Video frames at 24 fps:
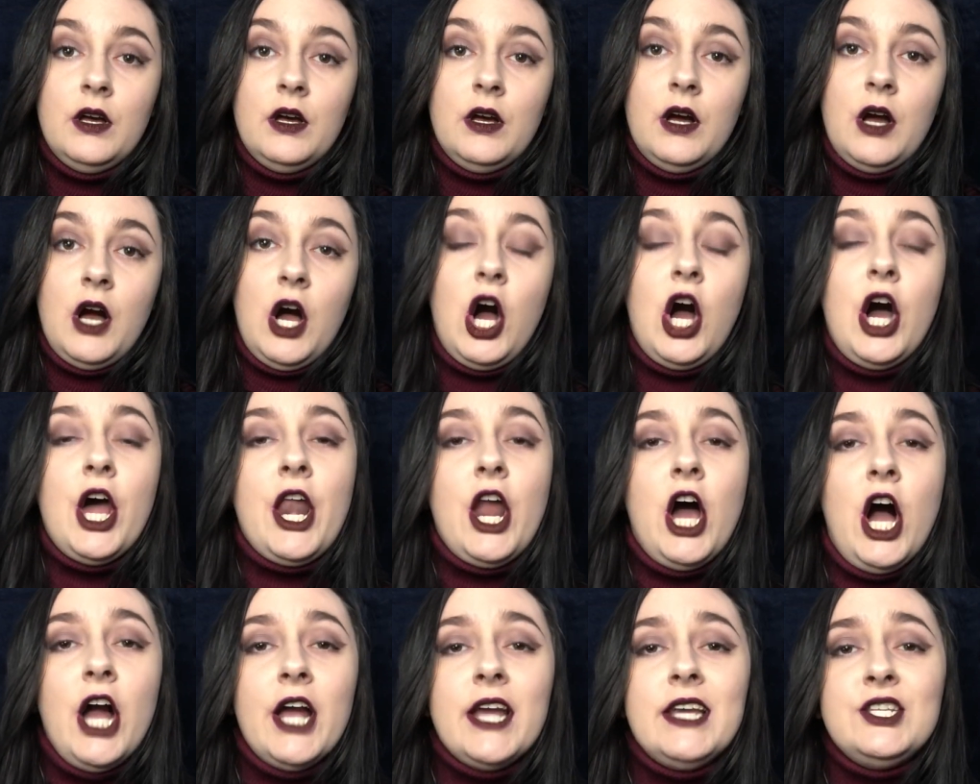On
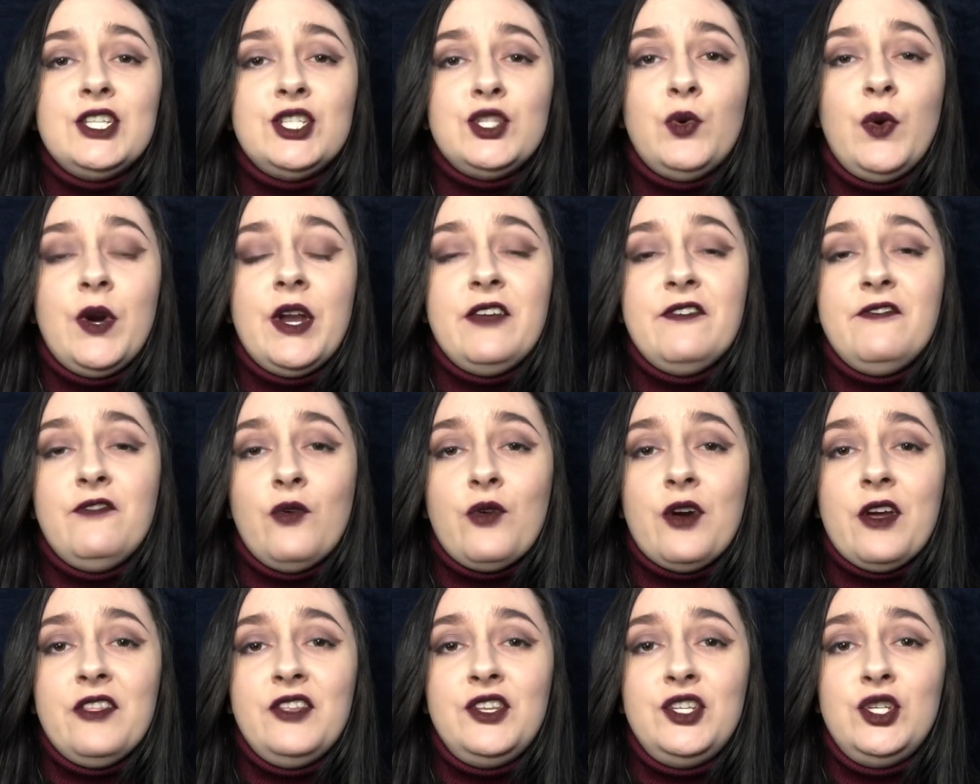August
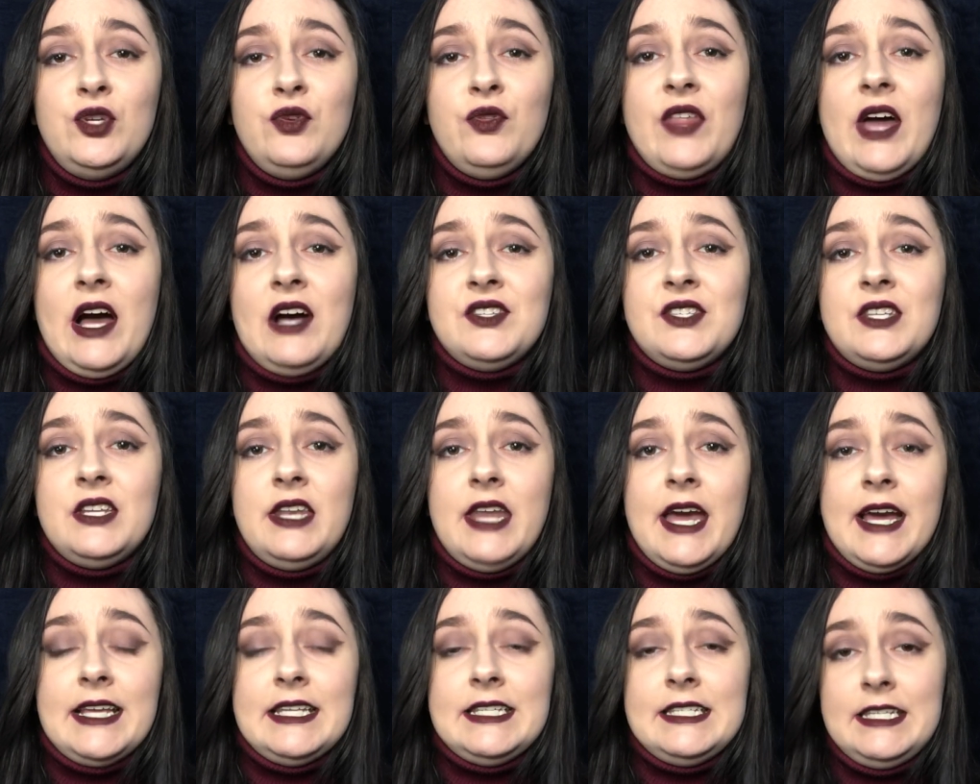24th,
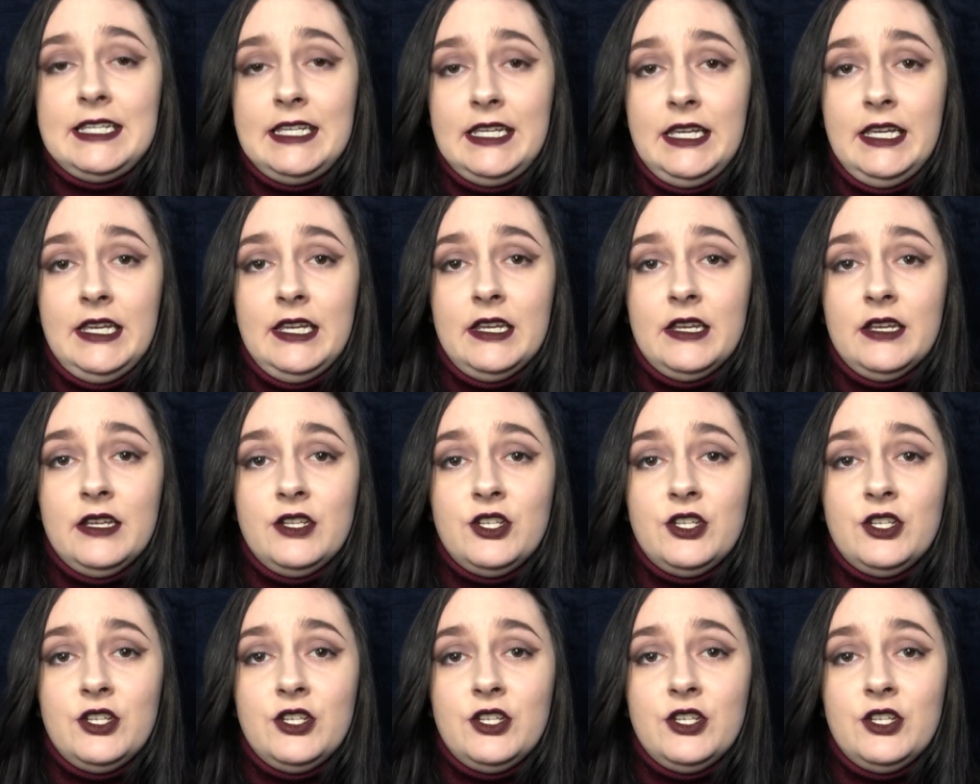2019,